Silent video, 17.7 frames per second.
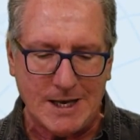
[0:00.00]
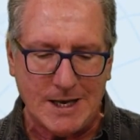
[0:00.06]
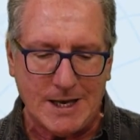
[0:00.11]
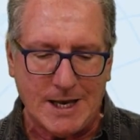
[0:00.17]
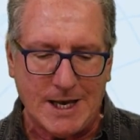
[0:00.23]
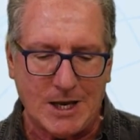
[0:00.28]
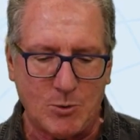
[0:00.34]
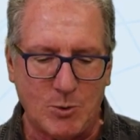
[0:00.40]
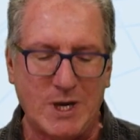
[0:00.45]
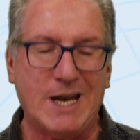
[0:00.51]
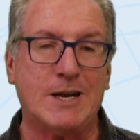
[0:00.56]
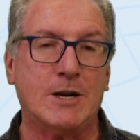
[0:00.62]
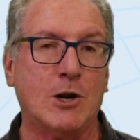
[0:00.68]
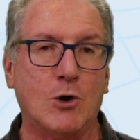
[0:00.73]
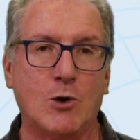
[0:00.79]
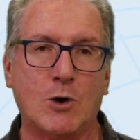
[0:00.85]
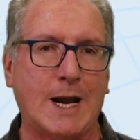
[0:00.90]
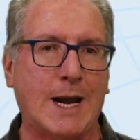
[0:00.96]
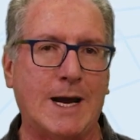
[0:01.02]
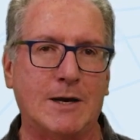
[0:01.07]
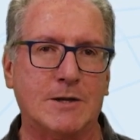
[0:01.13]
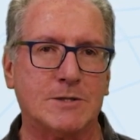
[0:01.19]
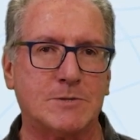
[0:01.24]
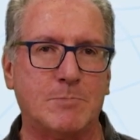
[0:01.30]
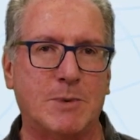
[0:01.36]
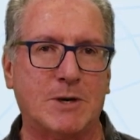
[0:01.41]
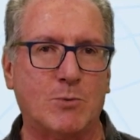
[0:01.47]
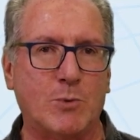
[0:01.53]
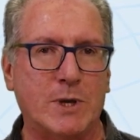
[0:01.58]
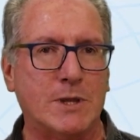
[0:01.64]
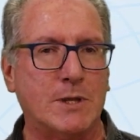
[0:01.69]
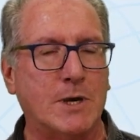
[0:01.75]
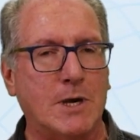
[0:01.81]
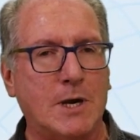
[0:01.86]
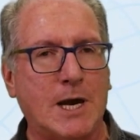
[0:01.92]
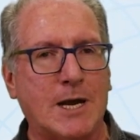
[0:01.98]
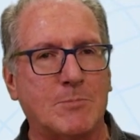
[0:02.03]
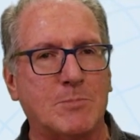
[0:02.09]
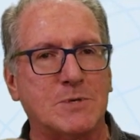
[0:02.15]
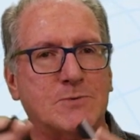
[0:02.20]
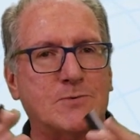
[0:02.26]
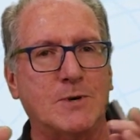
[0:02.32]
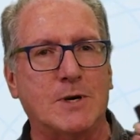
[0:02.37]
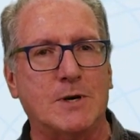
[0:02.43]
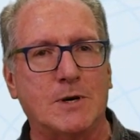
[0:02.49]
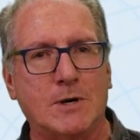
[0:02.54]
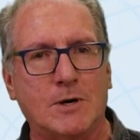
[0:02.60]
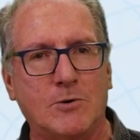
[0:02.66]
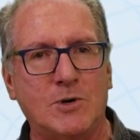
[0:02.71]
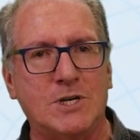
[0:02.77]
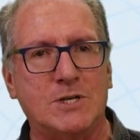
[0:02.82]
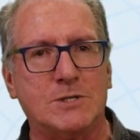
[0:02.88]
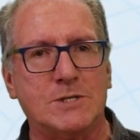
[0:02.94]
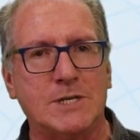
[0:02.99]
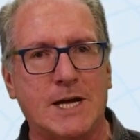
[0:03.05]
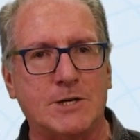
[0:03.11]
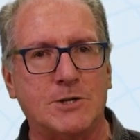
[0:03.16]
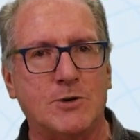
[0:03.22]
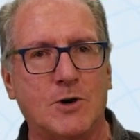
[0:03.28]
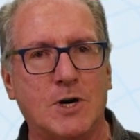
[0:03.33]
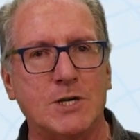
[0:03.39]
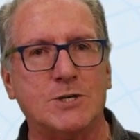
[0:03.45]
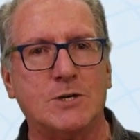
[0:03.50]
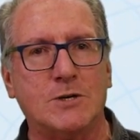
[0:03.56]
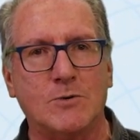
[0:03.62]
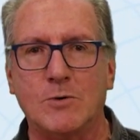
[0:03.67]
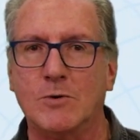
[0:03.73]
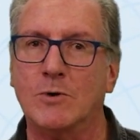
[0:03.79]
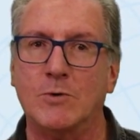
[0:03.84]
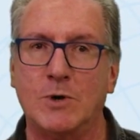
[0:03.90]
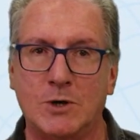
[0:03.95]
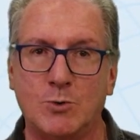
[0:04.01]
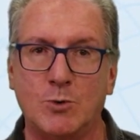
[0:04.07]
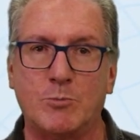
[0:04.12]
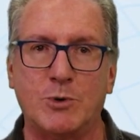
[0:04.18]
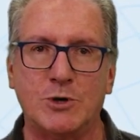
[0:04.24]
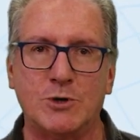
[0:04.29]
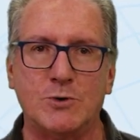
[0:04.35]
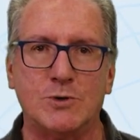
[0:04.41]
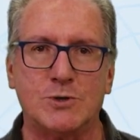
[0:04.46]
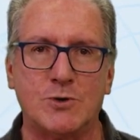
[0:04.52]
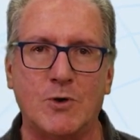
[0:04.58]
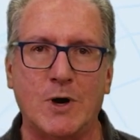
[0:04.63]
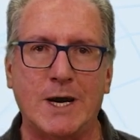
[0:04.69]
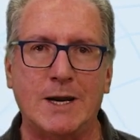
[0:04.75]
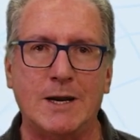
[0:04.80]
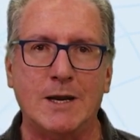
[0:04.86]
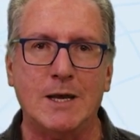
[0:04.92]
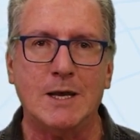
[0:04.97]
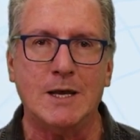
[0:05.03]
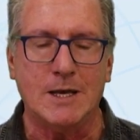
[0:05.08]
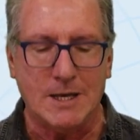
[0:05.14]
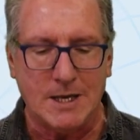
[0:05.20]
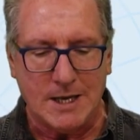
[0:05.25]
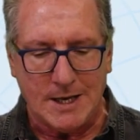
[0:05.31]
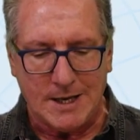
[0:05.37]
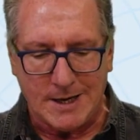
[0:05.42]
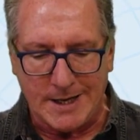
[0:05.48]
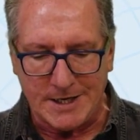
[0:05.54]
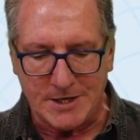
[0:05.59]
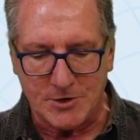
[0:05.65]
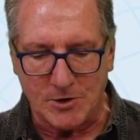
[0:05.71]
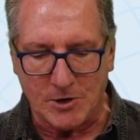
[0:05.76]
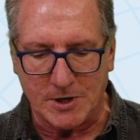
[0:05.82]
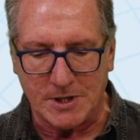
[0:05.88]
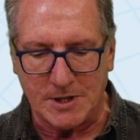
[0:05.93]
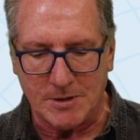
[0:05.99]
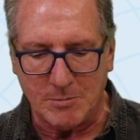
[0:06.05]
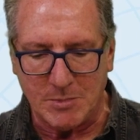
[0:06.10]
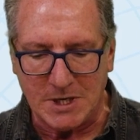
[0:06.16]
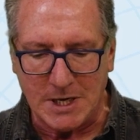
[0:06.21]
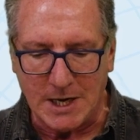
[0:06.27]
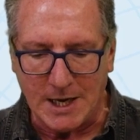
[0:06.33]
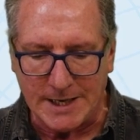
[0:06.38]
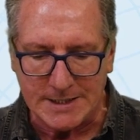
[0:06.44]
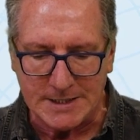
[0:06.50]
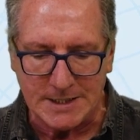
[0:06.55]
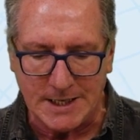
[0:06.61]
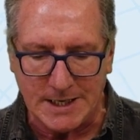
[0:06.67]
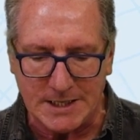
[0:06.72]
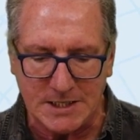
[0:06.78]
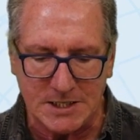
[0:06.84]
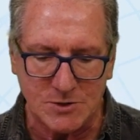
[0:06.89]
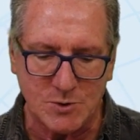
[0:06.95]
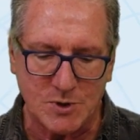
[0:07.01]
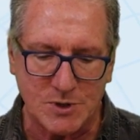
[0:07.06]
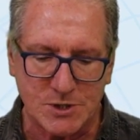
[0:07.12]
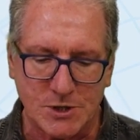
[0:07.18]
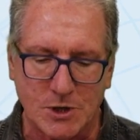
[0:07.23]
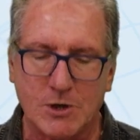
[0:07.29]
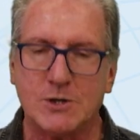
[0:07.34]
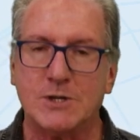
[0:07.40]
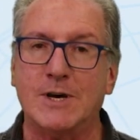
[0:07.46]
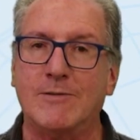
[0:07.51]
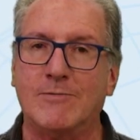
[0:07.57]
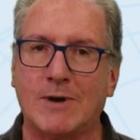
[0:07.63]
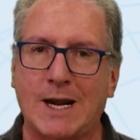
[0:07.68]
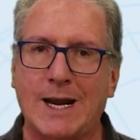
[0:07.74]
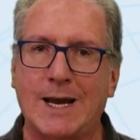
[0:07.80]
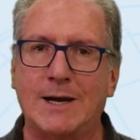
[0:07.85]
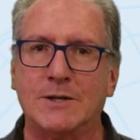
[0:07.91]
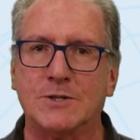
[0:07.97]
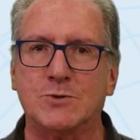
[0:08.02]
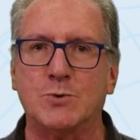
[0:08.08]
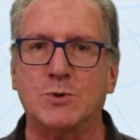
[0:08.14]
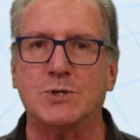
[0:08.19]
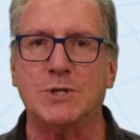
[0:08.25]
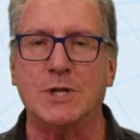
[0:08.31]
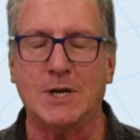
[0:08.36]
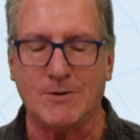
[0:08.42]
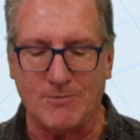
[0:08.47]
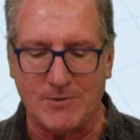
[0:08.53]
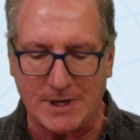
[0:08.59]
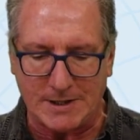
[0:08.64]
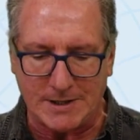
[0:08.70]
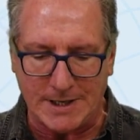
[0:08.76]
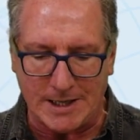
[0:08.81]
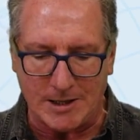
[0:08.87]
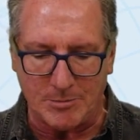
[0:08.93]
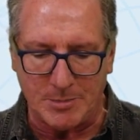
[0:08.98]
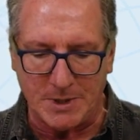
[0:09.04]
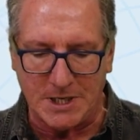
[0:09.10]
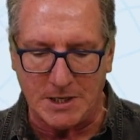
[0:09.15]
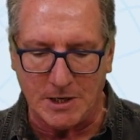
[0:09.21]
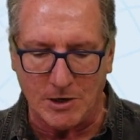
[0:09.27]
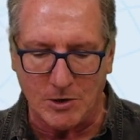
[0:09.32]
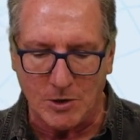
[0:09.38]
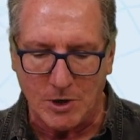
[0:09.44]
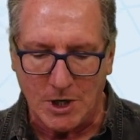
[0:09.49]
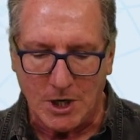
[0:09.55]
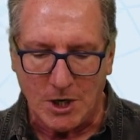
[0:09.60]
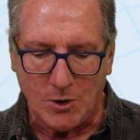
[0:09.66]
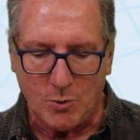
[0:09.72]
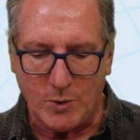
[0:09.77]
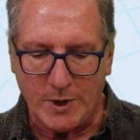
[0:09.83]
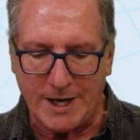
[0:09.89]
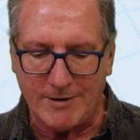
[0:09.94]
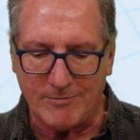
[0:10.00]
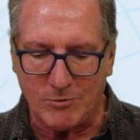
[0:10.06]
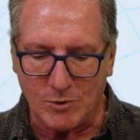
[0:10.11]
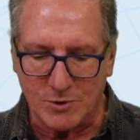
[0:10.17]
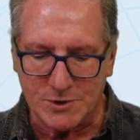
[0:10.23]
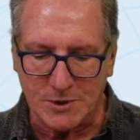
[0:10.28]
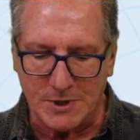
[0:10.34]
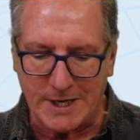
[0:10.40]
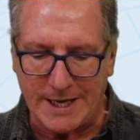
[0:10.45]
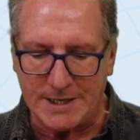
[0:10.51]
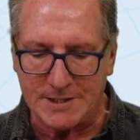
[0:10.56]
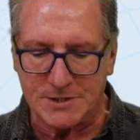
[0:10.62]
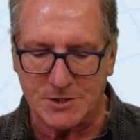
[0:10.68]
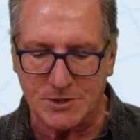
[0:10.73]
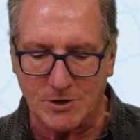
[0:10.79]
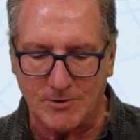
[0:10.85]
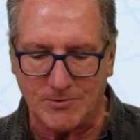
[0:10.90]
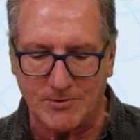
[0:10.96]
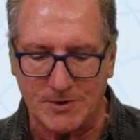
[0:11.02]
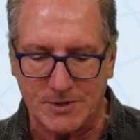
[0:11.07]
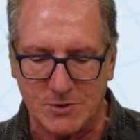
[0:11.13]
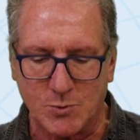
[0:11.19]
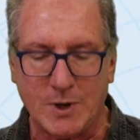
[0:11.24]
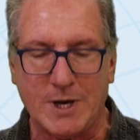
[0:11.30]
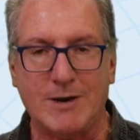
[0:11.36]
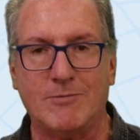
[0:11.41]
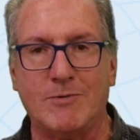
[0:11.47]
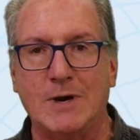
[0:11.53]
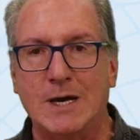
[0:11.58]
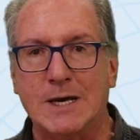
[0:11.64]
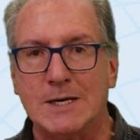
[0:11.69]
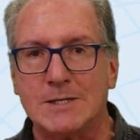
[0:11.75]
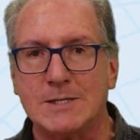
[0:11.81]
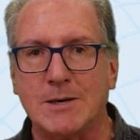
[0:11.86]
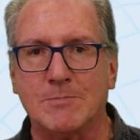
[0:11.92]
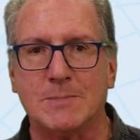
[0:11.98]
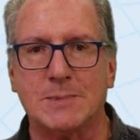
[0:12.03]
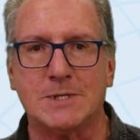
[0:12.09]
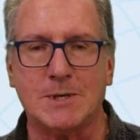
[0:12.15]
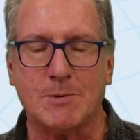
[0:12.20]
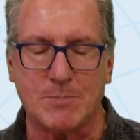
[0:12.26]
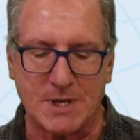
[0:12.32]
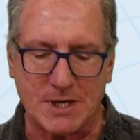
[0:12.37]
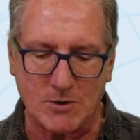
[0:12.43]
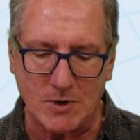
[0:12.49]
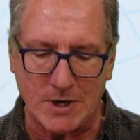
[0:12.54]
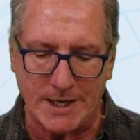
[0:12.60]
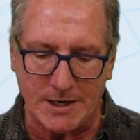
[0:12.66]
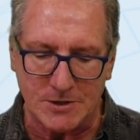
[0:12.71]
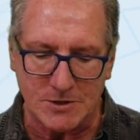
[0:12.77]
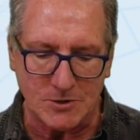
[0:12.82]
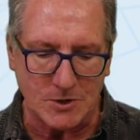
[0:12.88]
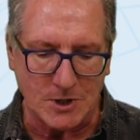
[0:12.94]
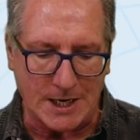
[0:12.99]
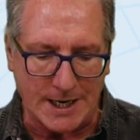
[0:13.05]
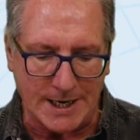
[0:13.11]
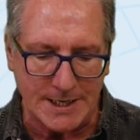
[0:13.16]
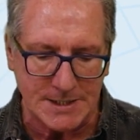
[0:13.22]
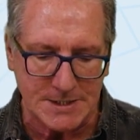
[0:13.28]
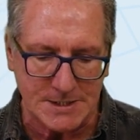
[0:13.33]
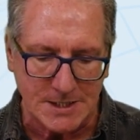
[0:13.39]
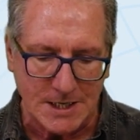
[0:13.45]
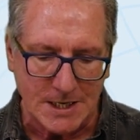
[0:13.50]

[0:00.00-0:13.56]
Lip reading: and we had no clouds, but when the atmosphere reached saturation, it would produce rain. Later on in the mid-1980s, we started to have clouds, which then affect the albedo. We have also land surface. We have something related to the ice.